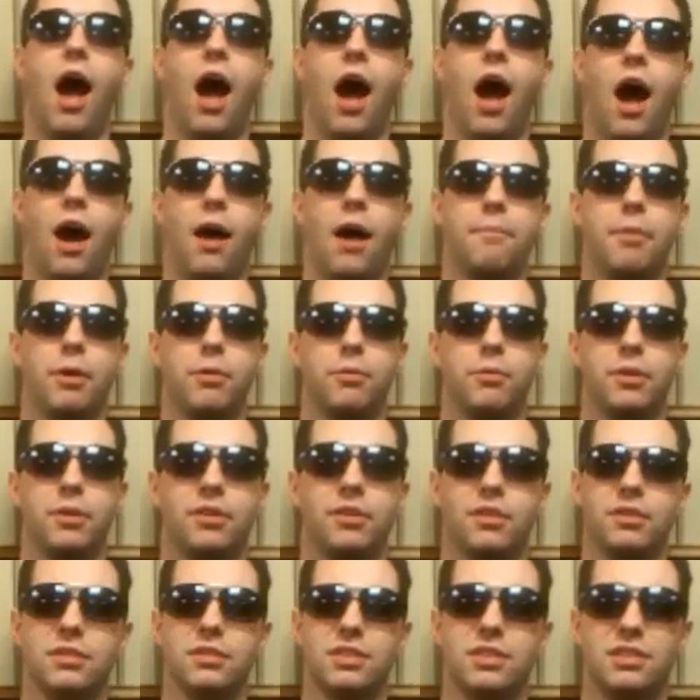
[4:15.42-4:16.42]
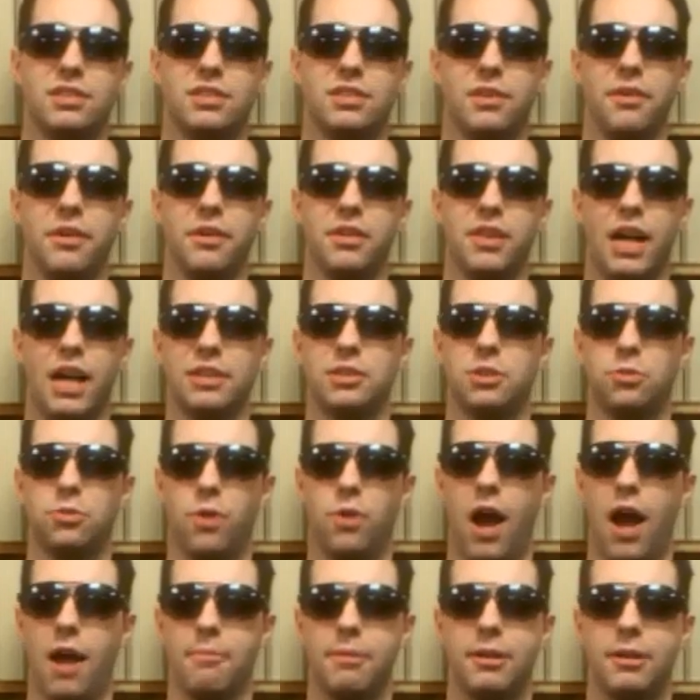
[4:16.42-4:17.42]
um, but with serialized
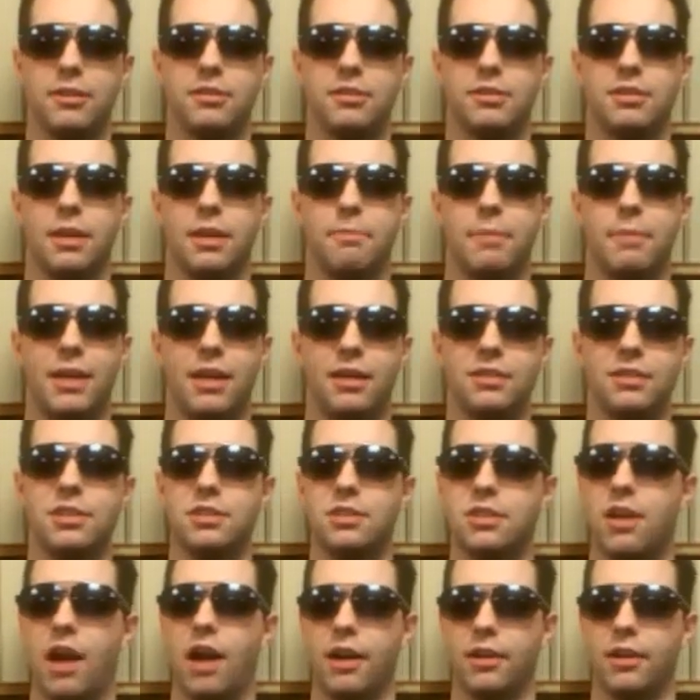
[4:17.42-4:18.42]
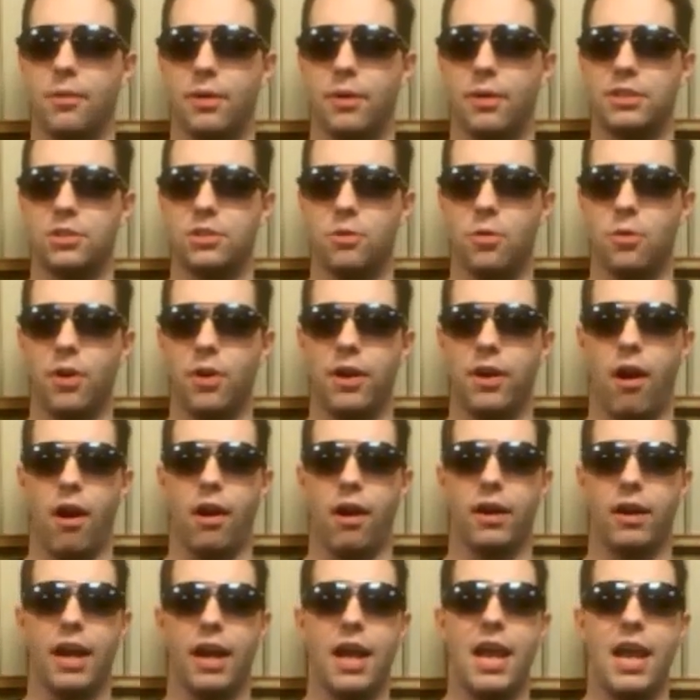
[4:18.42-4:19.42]
dramas, because it's an ongoing story
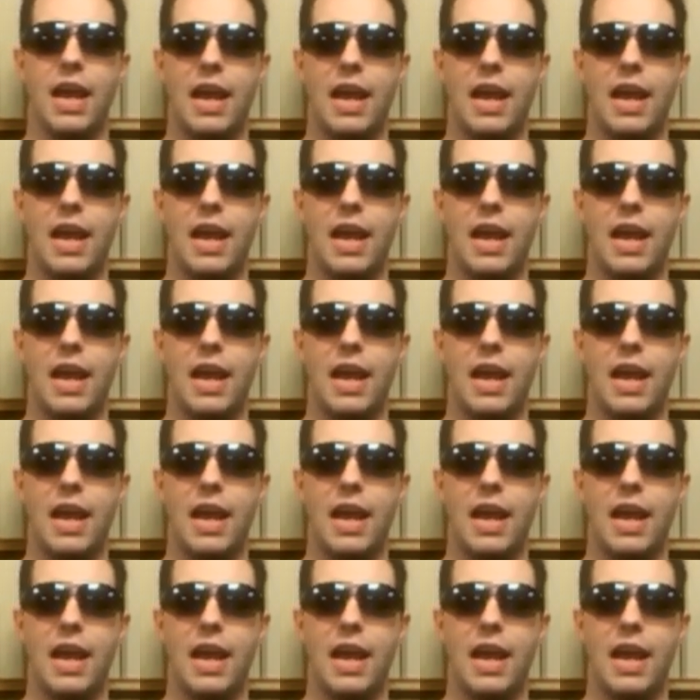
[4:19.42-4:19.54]
arc,